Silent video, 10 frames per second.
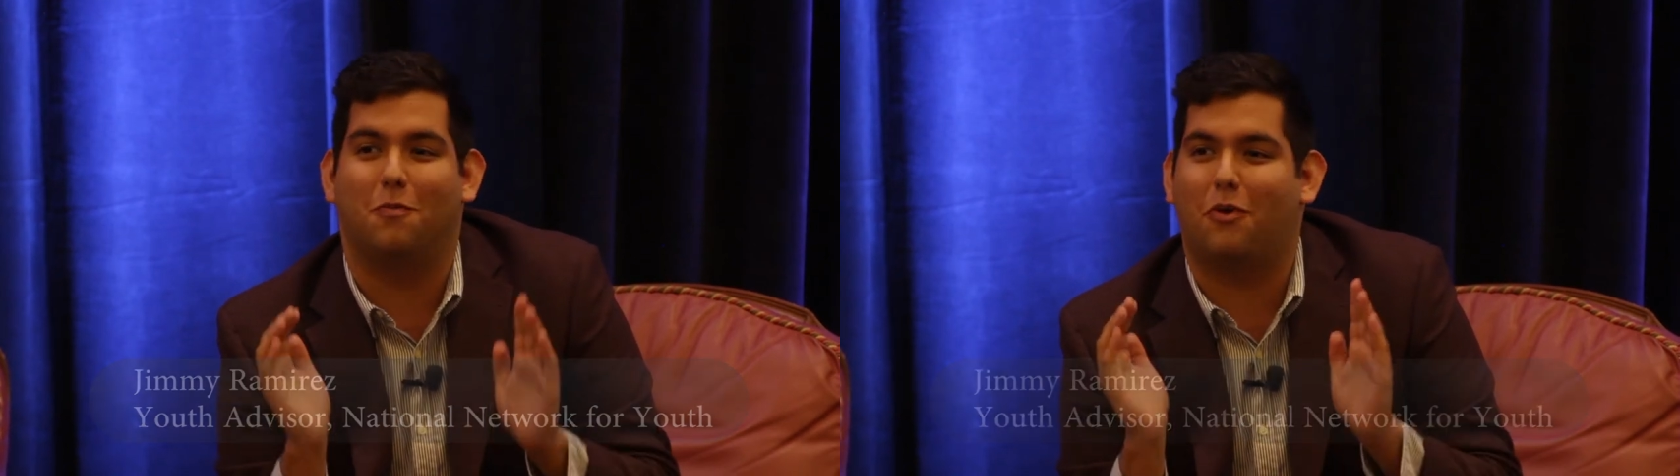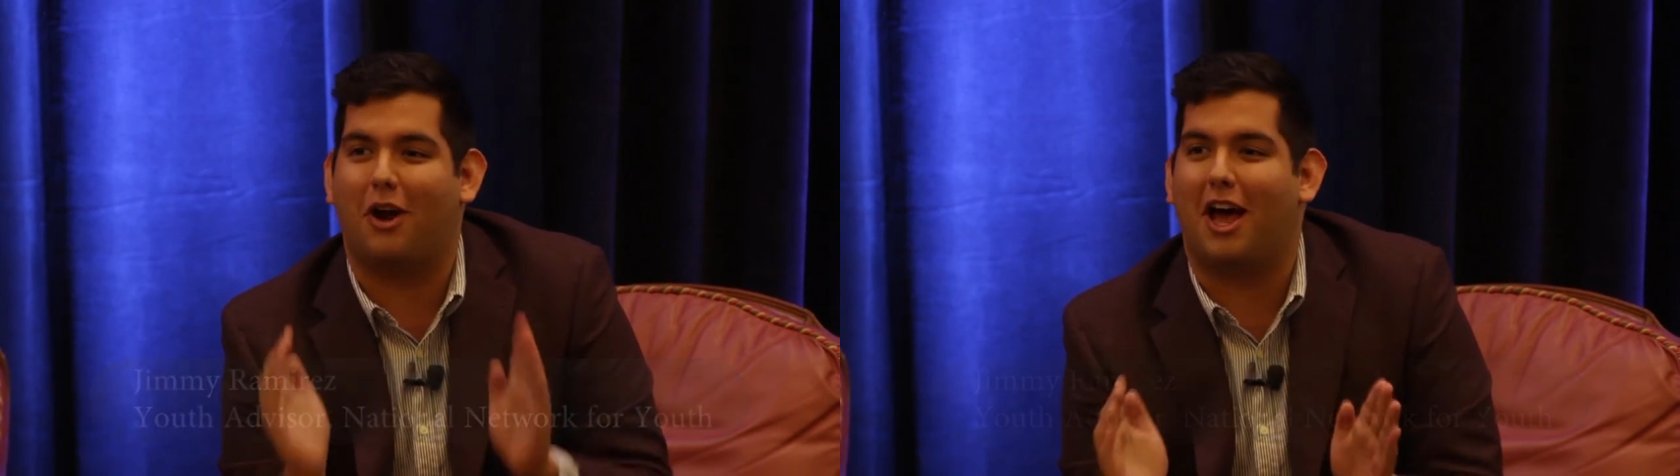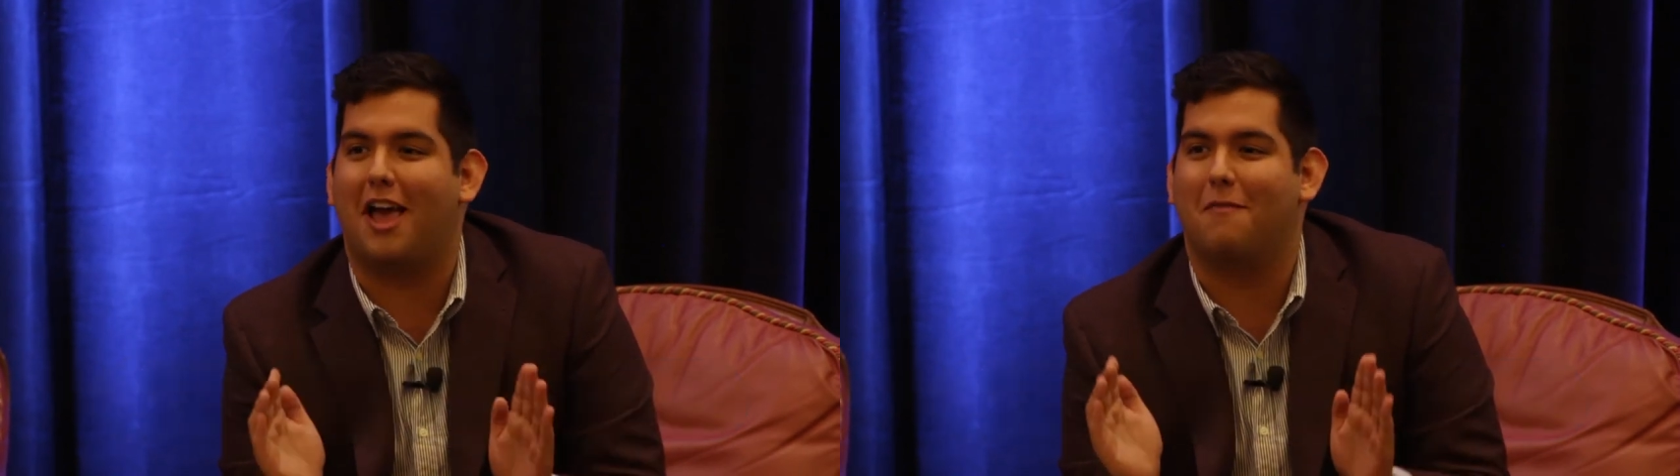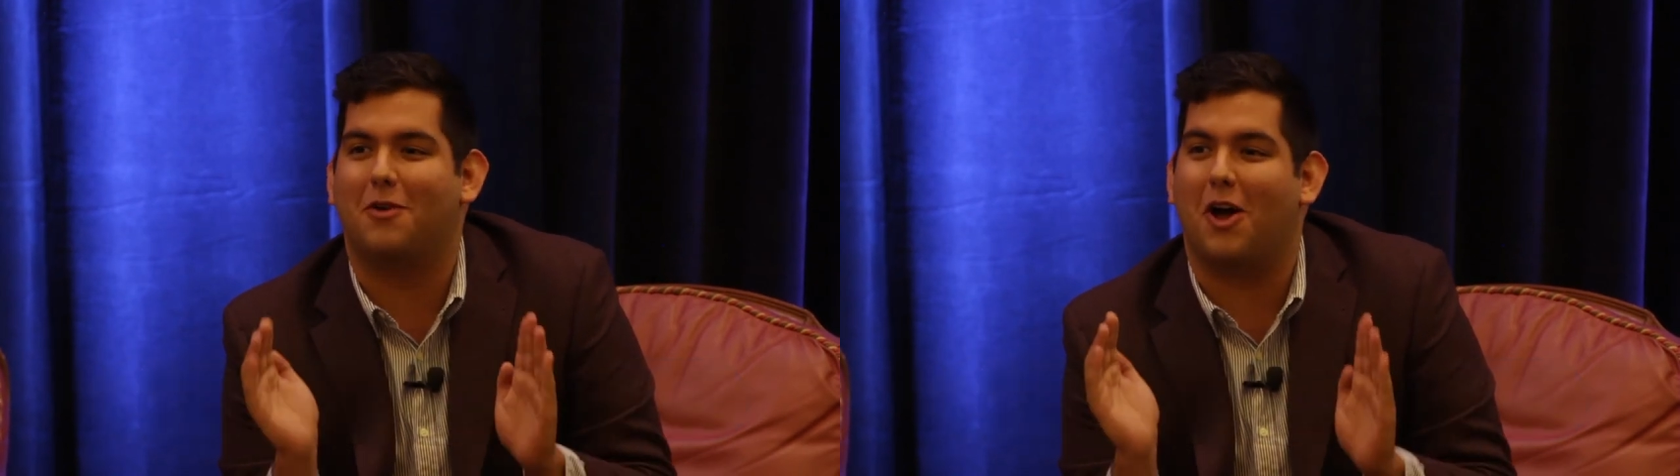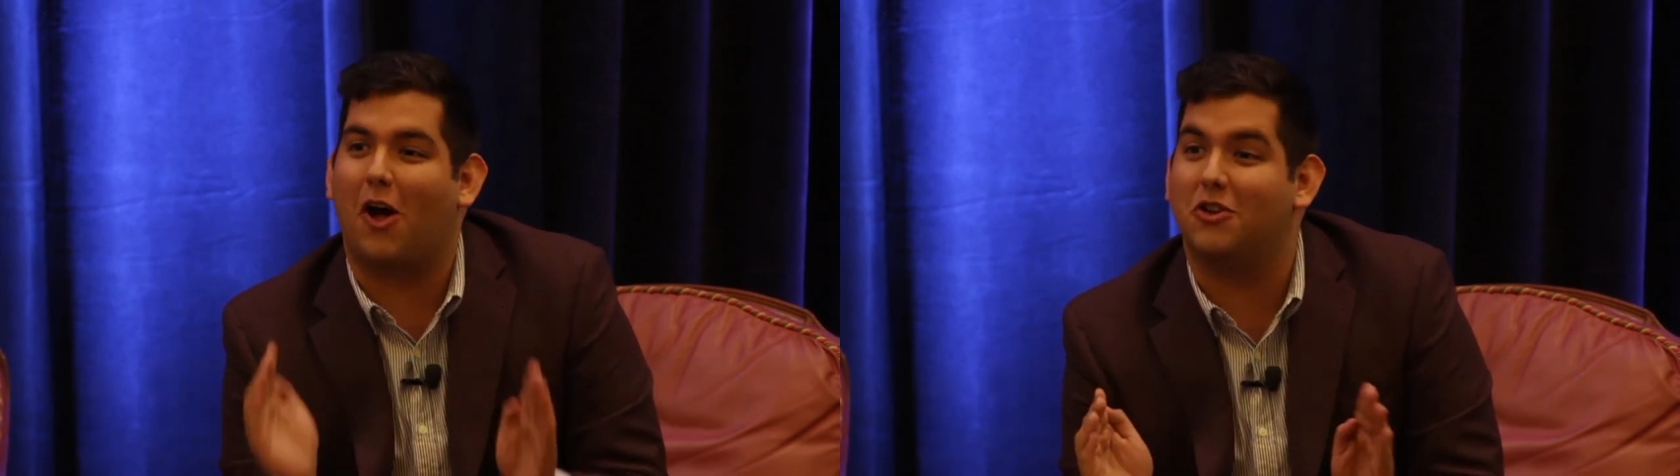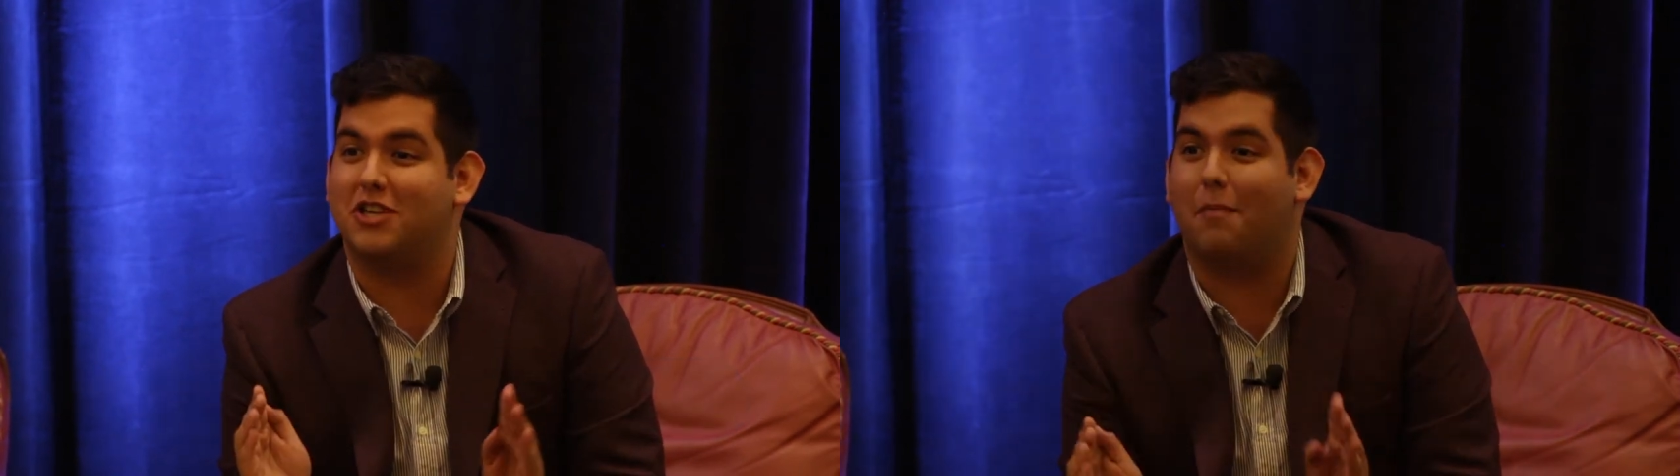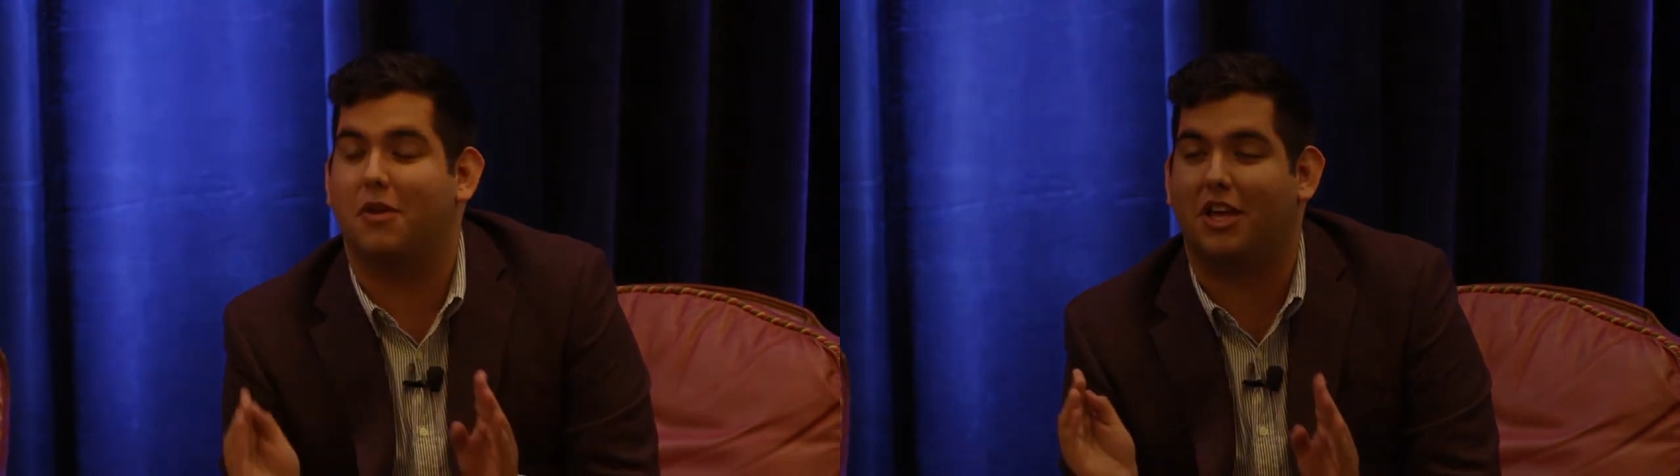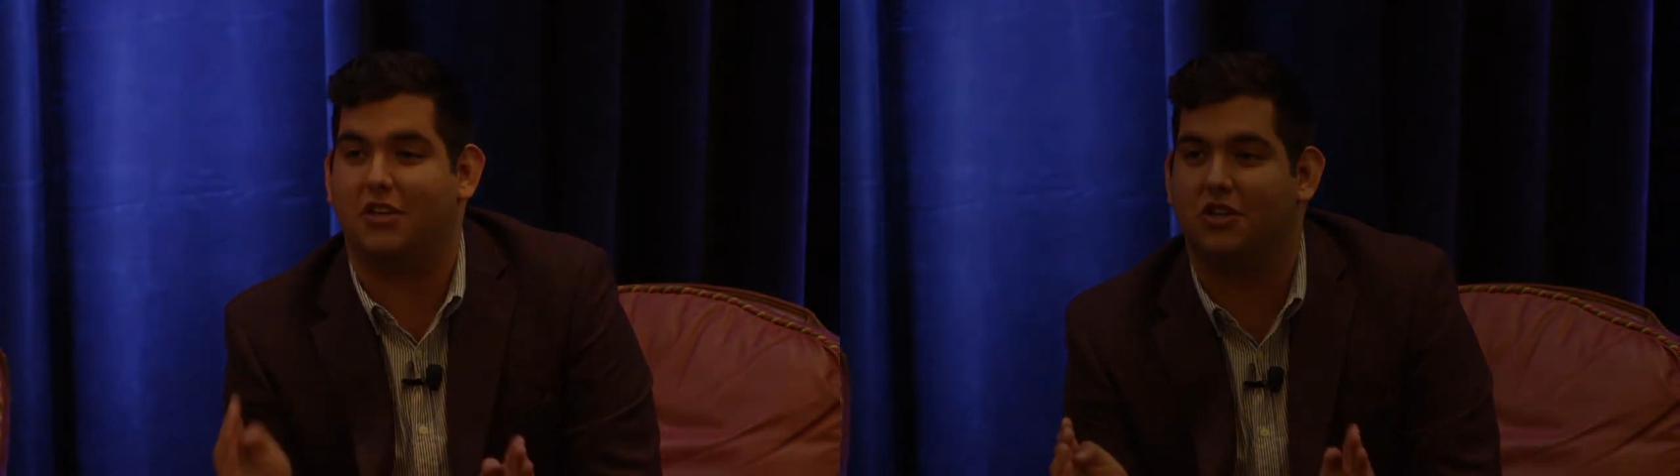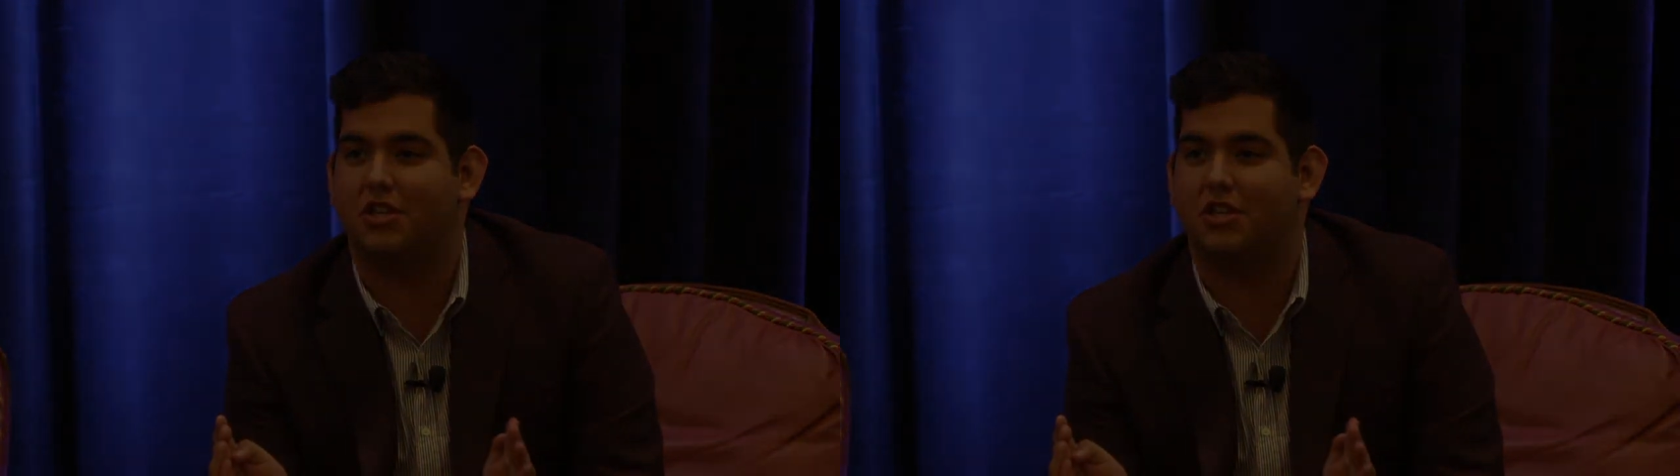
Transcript: prime college application